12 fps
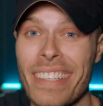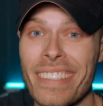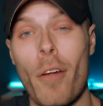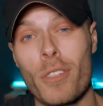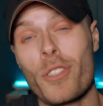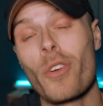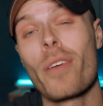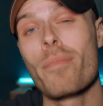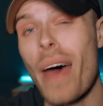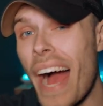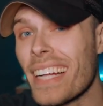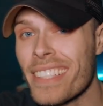I resorted
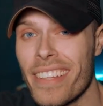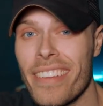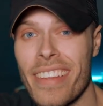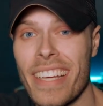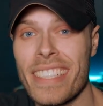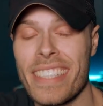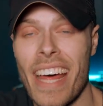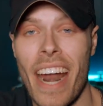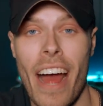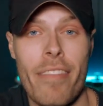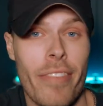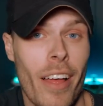back to the things that
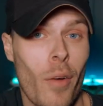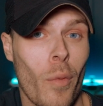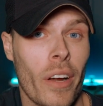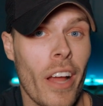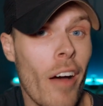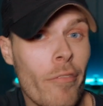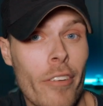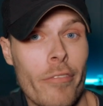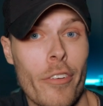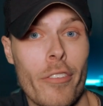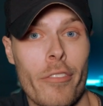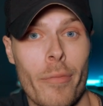I felt were comfort
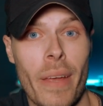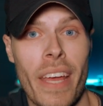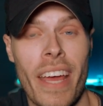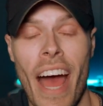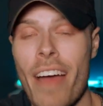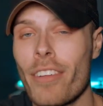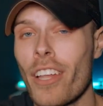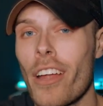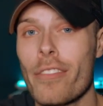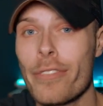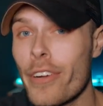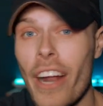food for me. I have a lot
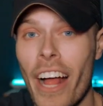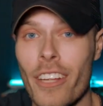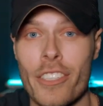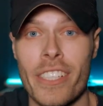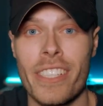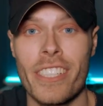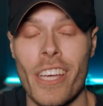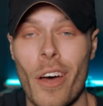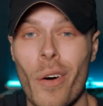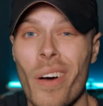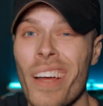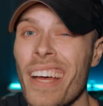of food allergies,
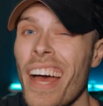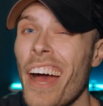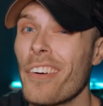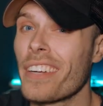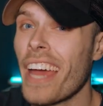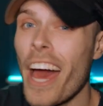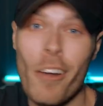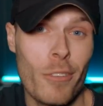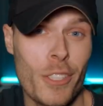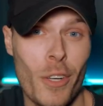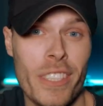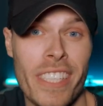so I would kind of
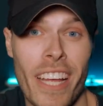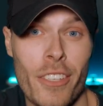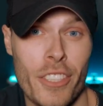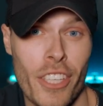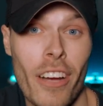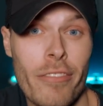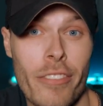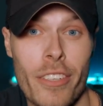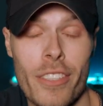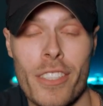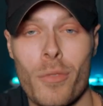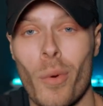resort to those junk
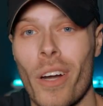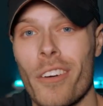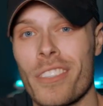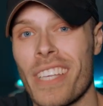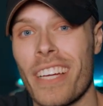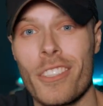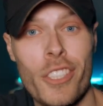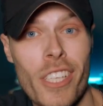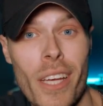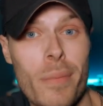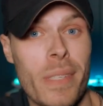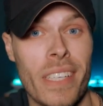foods where it was like
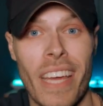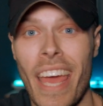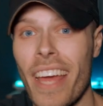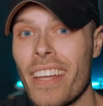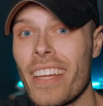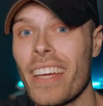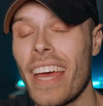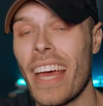chips and candy